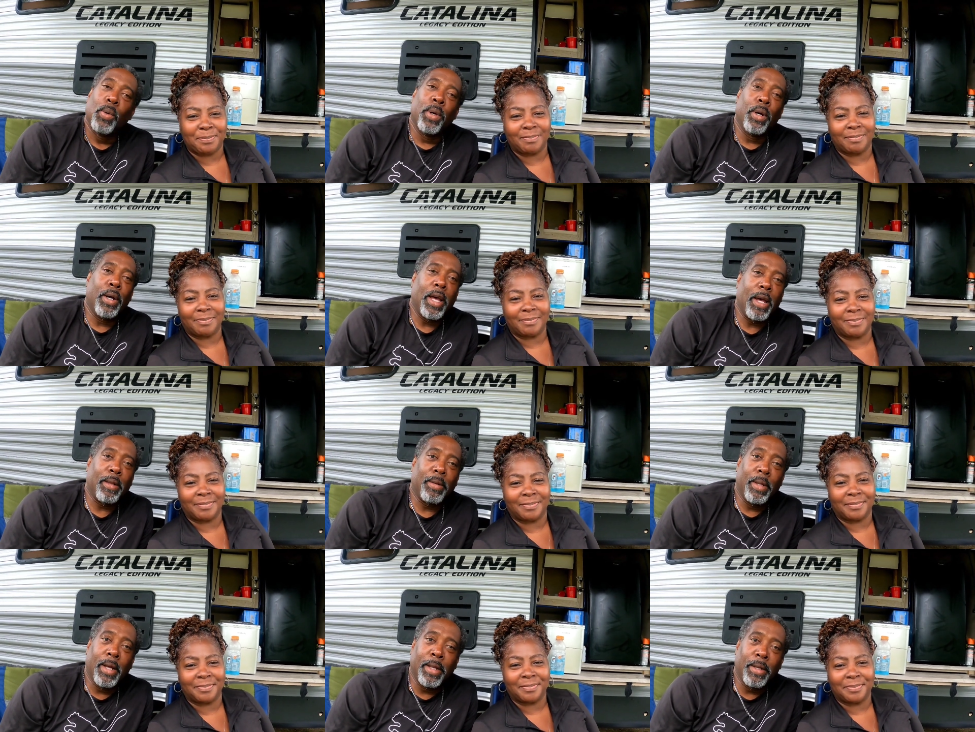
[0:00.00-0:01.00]
Speaker 1: we don't
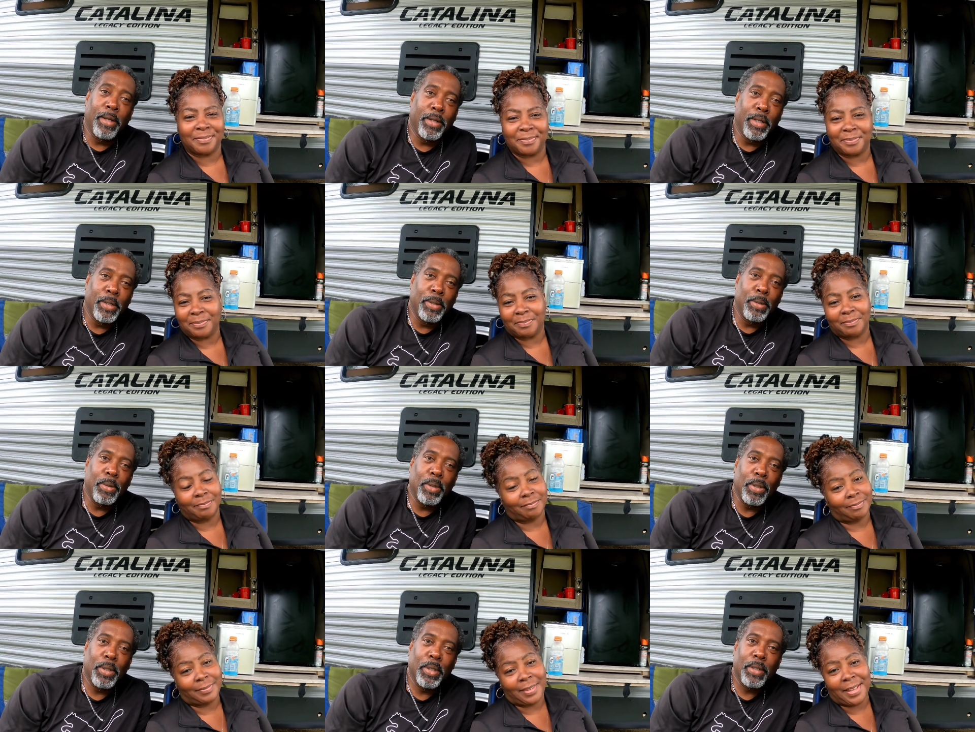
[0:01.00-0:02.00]
have nothing to do.
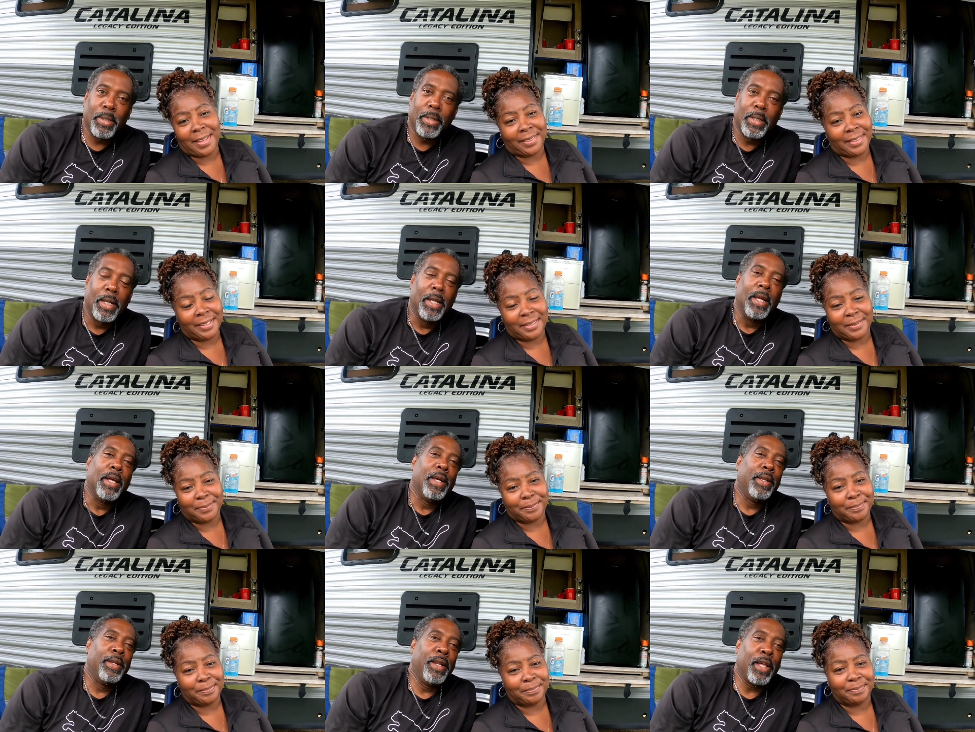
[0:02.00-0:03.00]

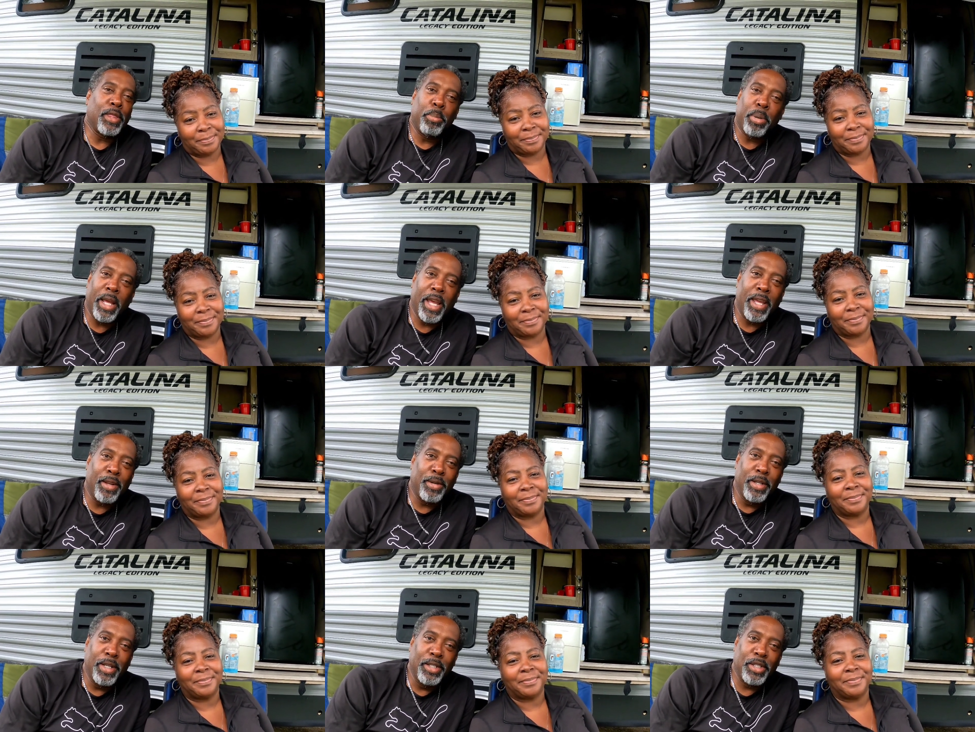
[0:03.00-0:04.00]
Nothing. Nothing
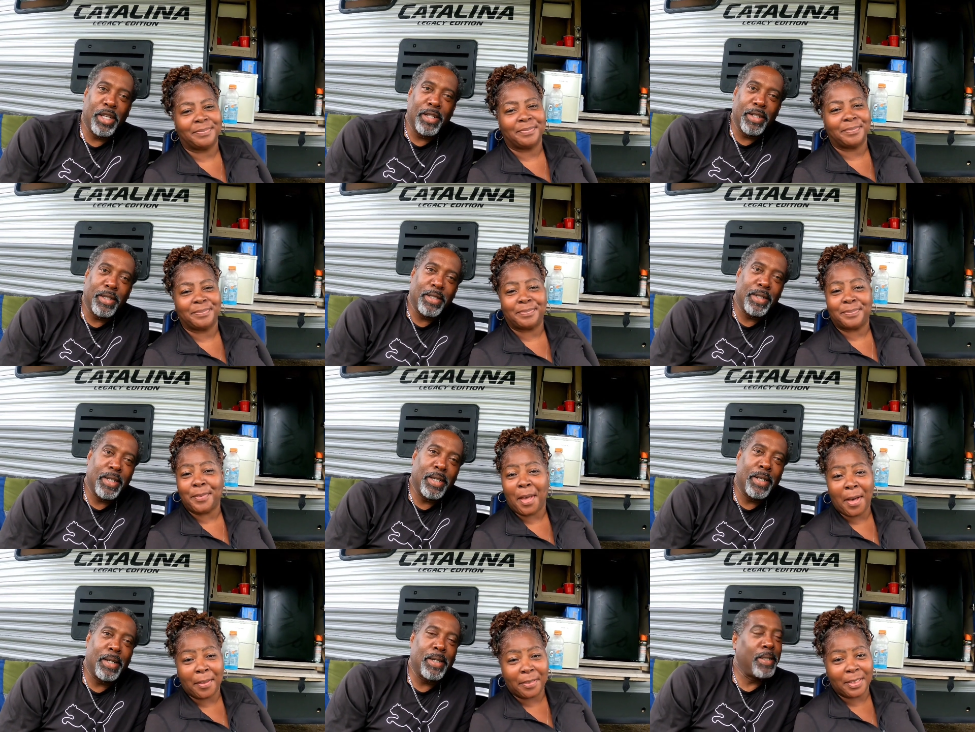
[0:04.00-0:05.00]
playing on the agenda.
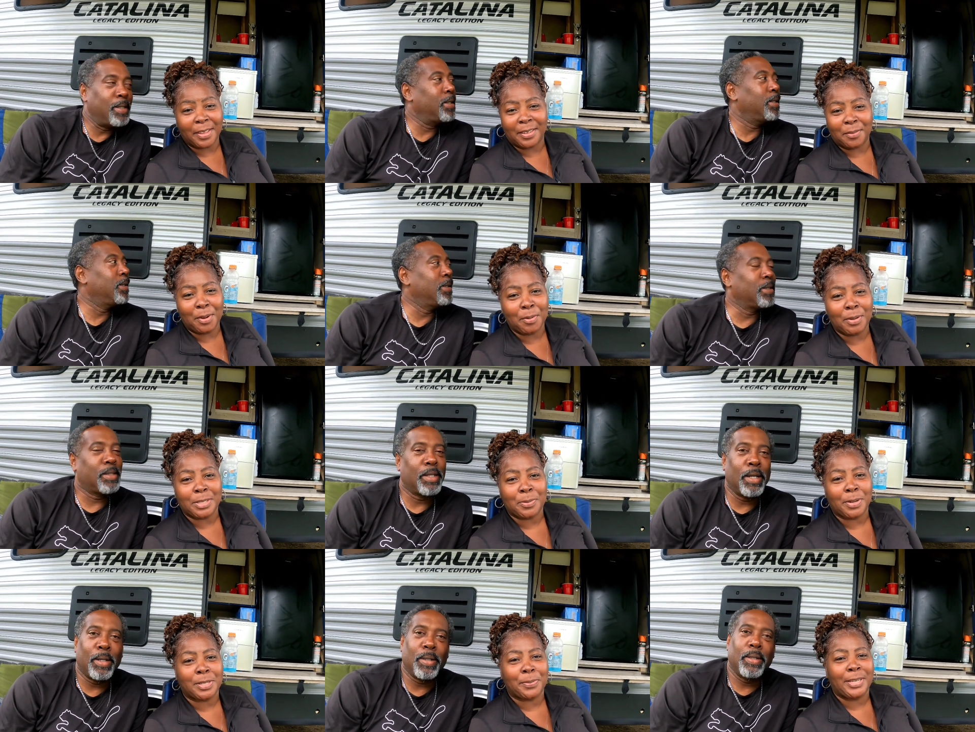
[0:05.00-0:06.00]
Speaker 2: Uh, we were
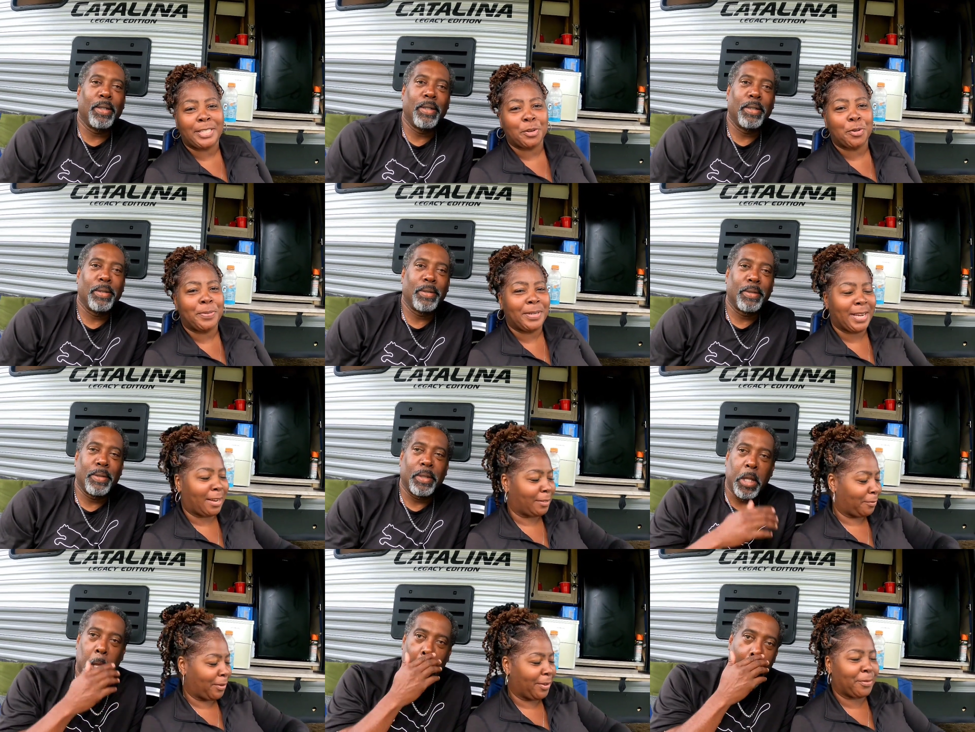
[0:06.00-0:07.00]
supposed so, to be tubing
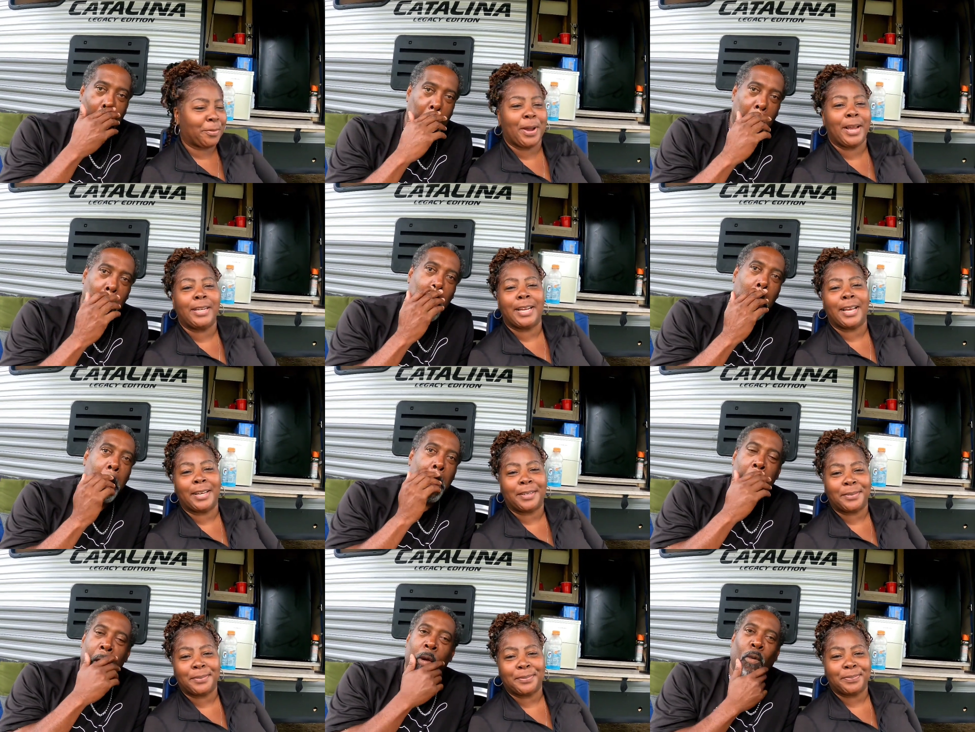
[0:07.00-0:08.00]
down the river right
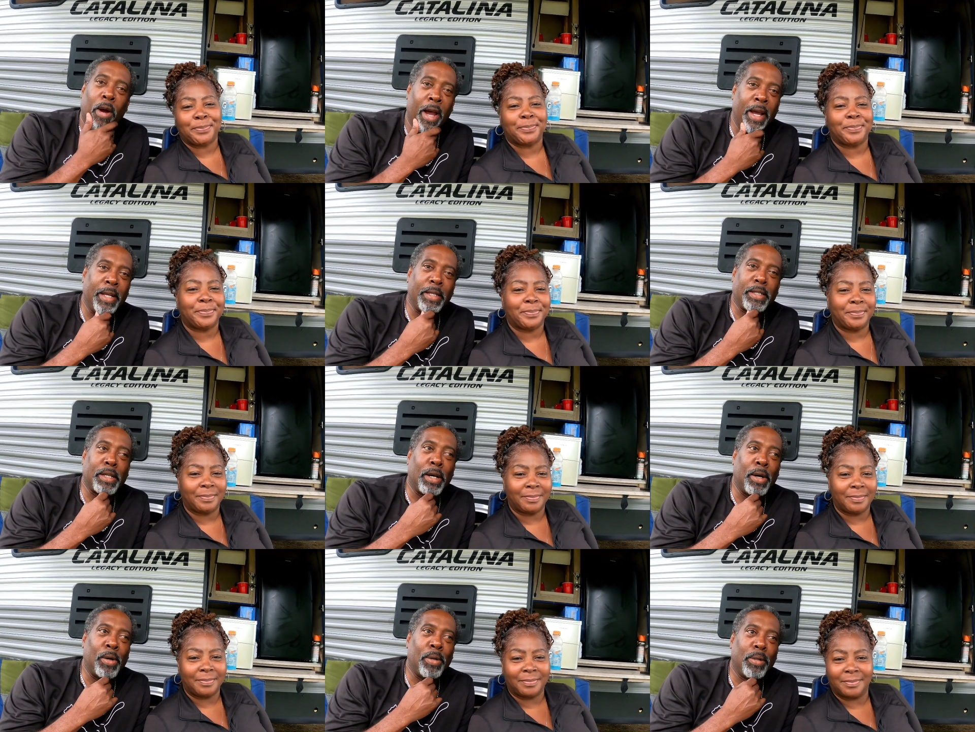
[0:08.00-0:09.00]
now.
Speaker 1: Right.
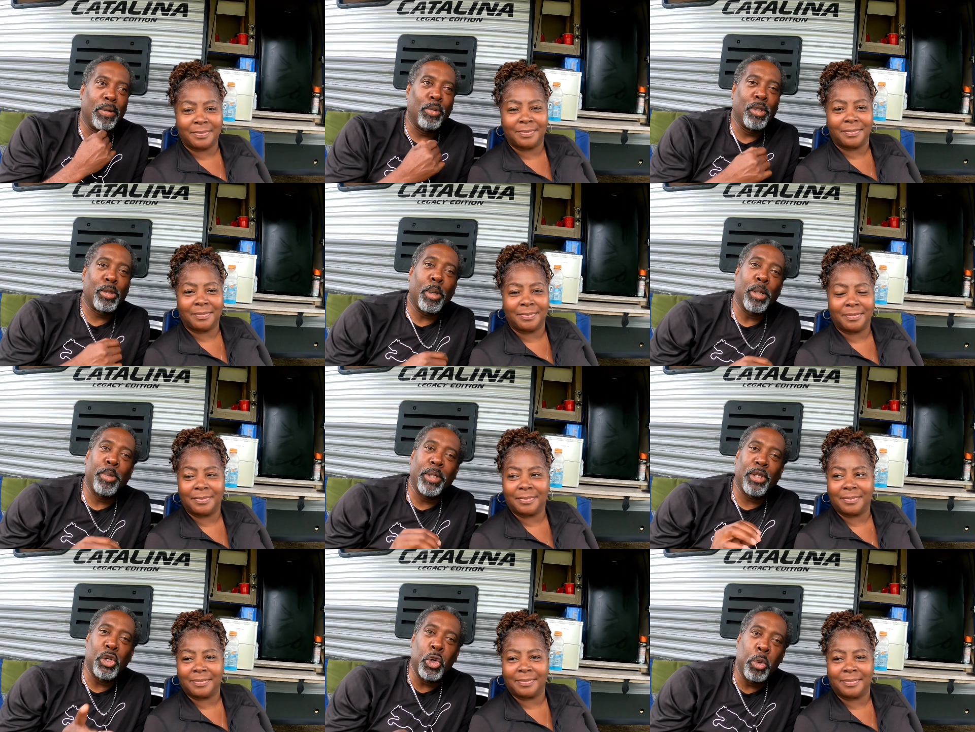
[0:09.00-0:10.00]
So we're
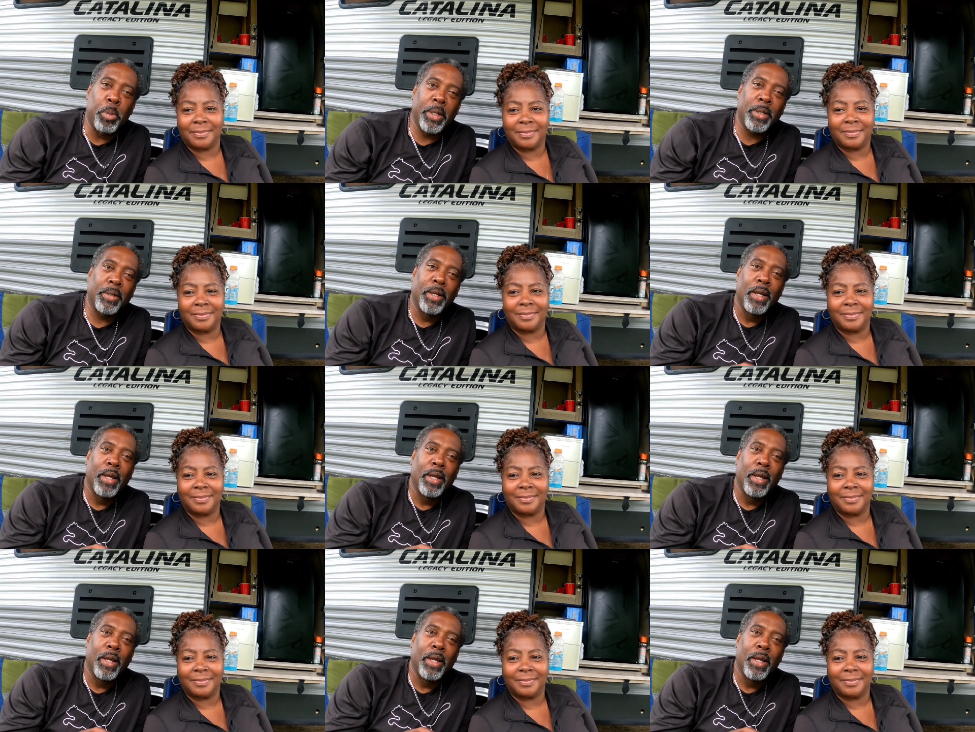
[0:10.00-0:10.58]
supposed to be tubing.